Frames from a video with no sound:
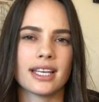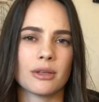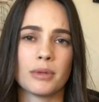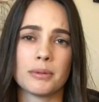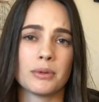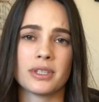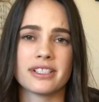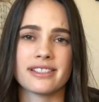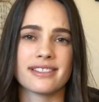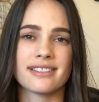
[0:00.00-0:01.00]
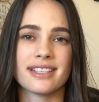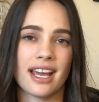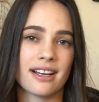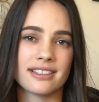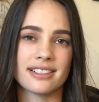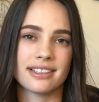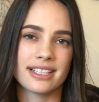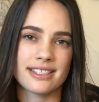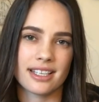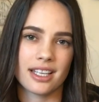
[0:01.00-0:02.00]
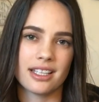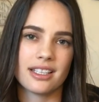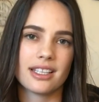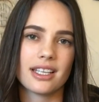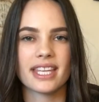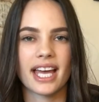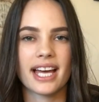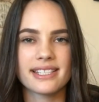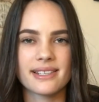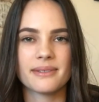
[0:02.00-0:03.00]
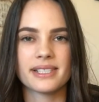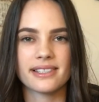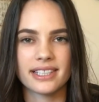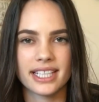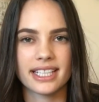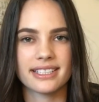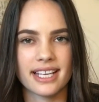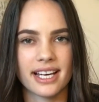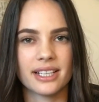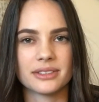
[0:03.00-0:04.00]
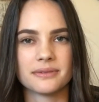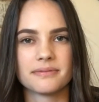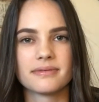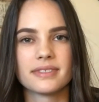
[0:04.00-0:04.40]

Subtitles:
it, or maybe we're just scared to listen. As I was looking down,